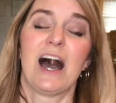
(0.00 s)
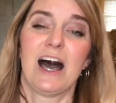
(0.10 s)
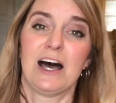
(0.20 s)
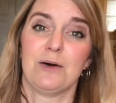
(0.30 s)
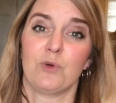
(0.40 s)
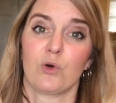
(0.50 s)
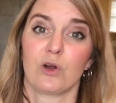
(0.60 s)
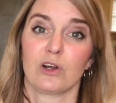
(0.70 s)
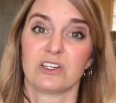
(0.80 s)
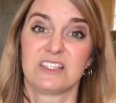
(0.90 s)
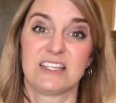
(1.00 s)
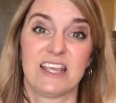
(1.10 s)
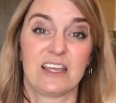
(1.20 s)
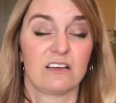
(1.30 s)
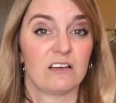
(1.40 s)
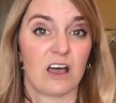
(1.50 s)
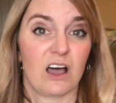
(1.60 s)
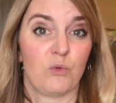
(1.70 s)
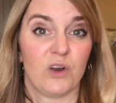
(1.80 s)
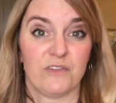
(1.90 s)
um, or sing
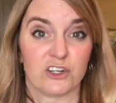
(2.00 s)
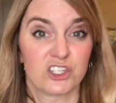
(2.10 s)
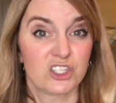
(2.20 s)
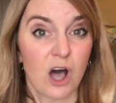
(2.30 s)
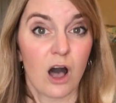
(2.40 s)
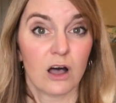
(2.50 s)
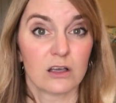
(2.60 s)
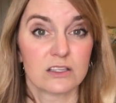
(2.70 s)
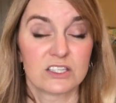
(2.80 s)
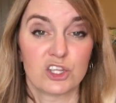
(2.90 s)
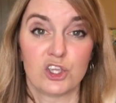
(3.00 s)
one of your songs,